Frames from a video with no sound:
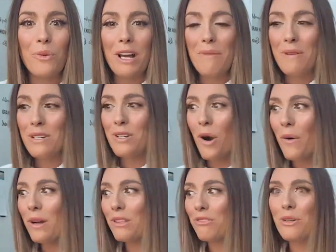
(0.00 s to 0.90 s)
what I've been
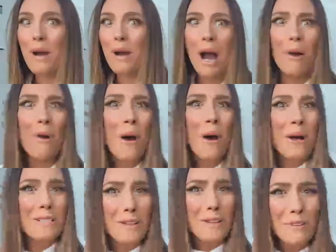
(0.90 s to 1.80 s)
going through, how
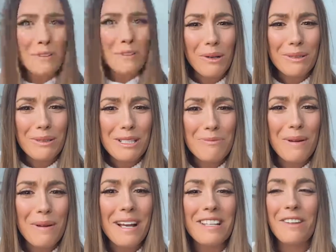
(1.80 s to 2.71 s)
difficult it's
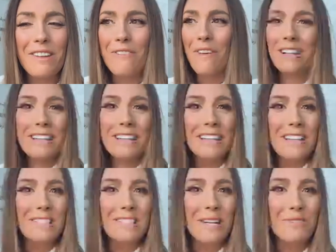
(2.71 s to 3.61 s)
been, the funny
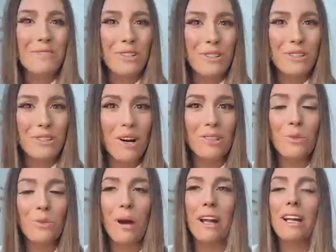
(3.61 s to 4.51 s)
things that I've learned along the
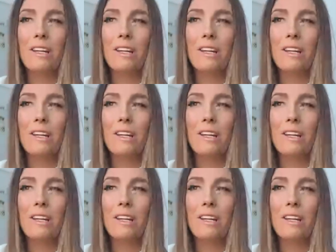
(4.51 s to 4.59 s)
way,